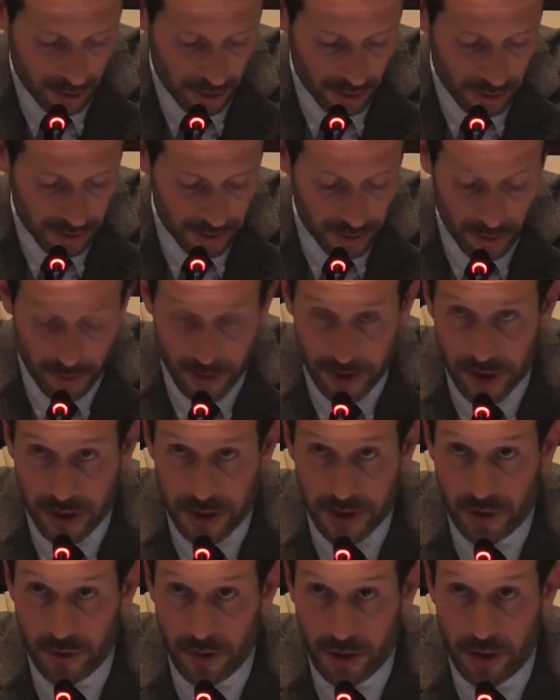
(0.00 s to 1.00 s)
the
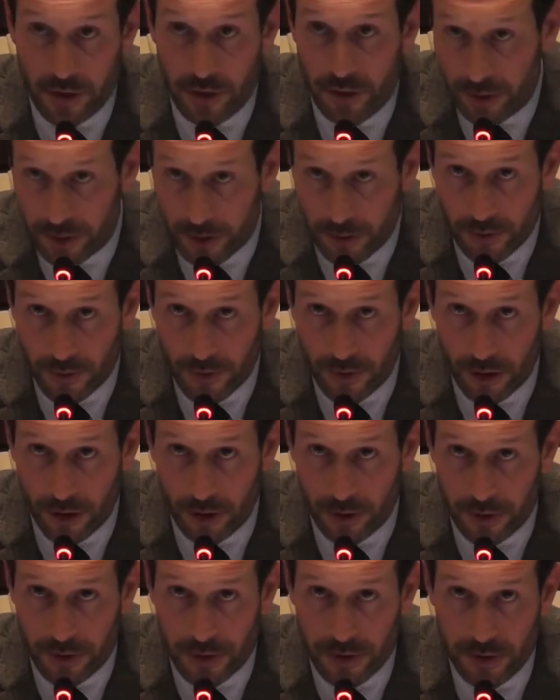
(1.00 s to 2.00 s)
registration in
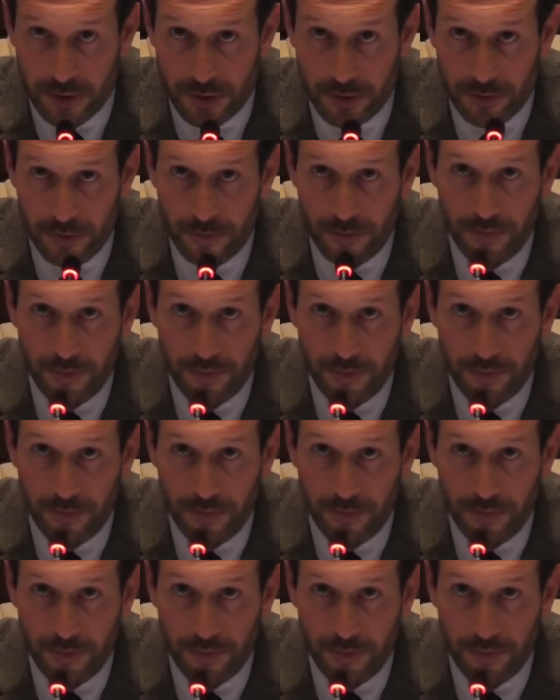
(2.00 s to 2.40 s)
France.